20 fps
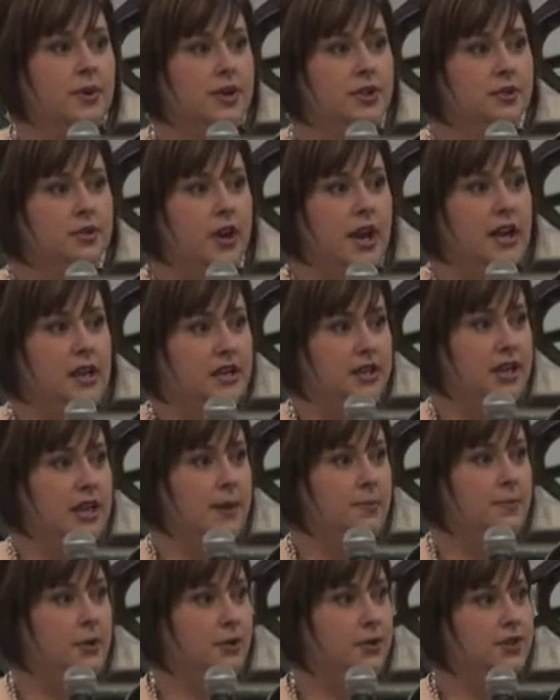always great to
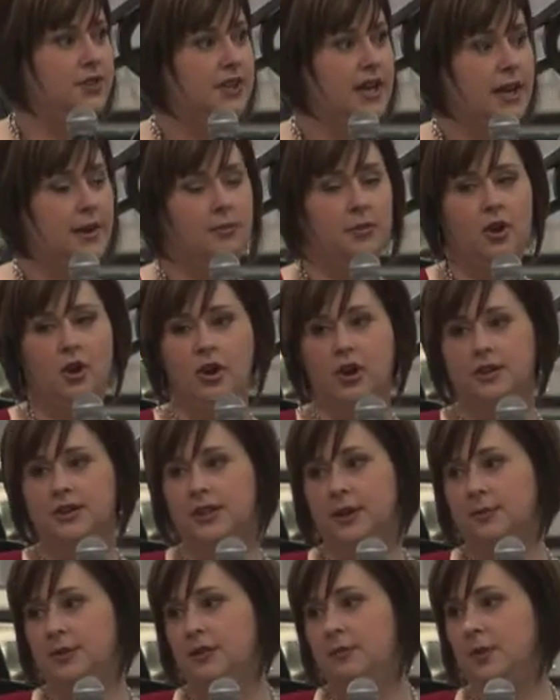keep those same
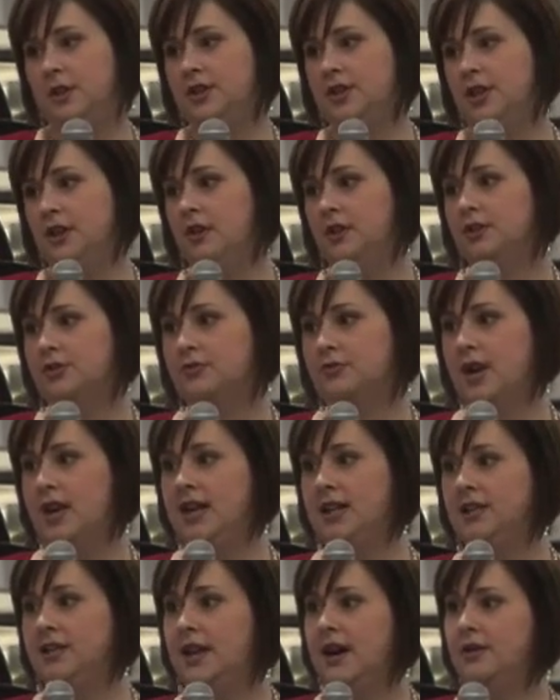concept of materials
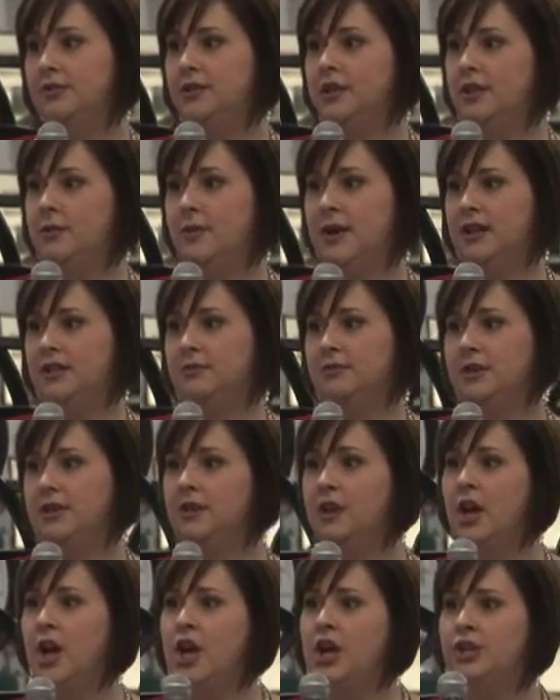running down to the
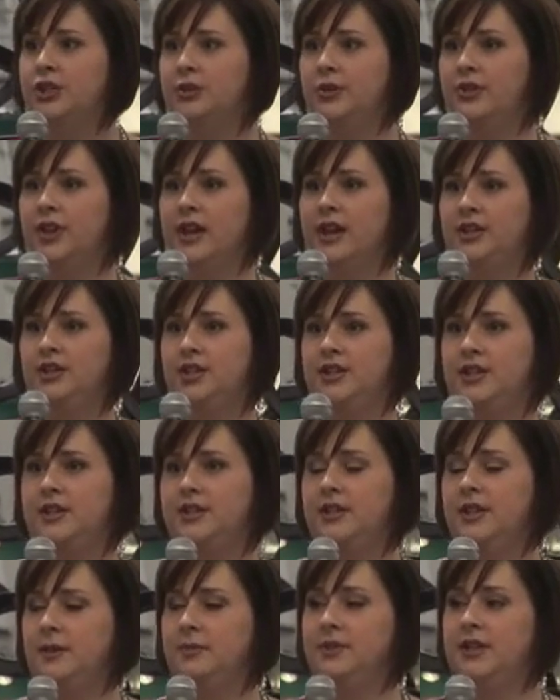basement. So then it
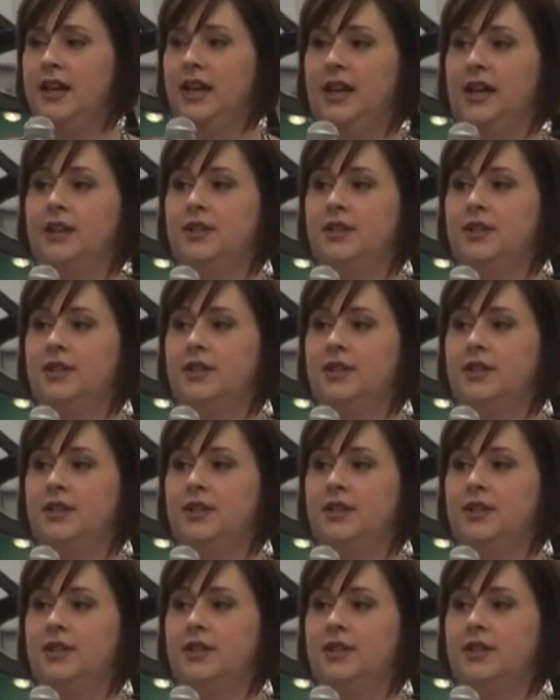just seems like